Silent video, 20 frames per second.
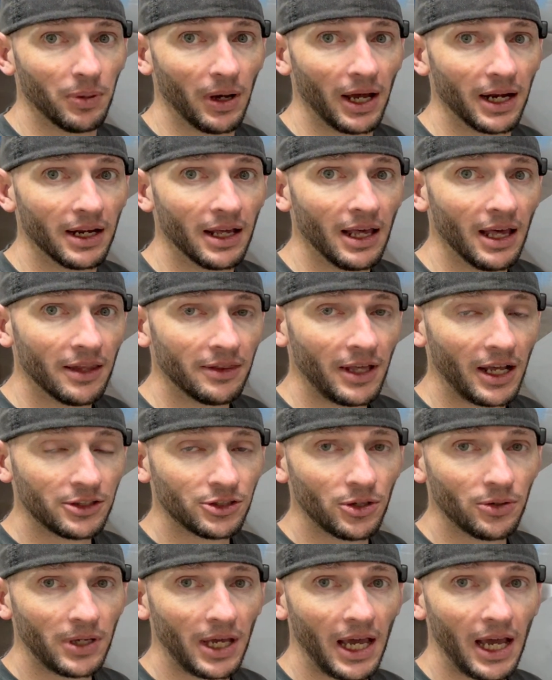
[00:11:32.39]
But
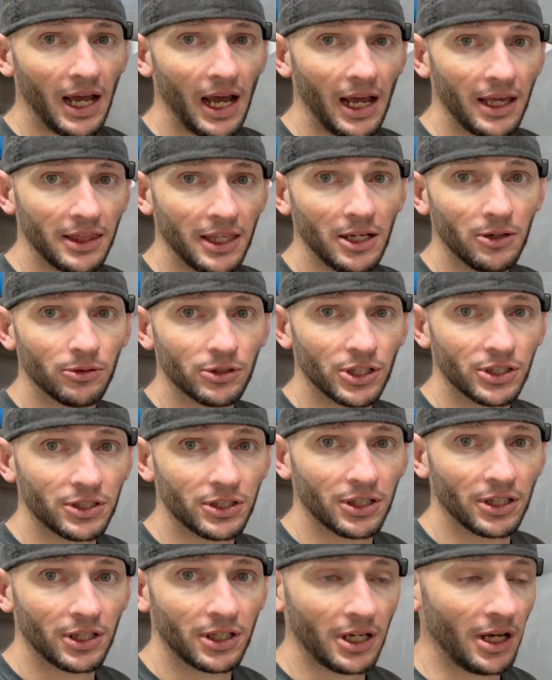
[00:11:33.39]
that's okay. I think we're just
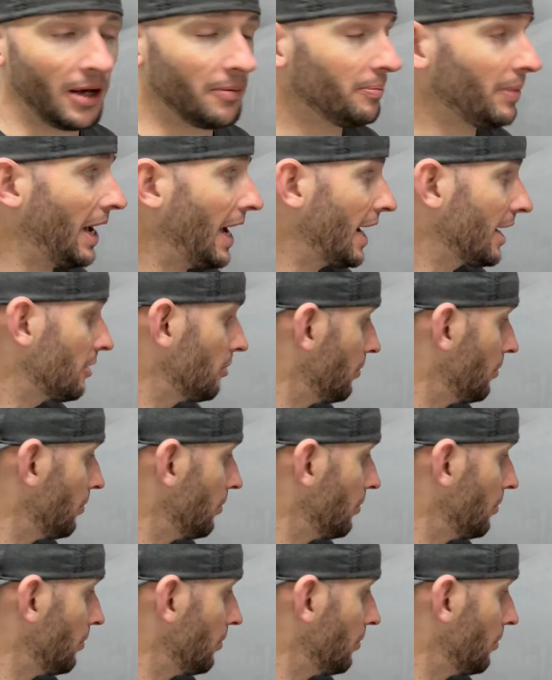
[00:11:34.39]
going to come back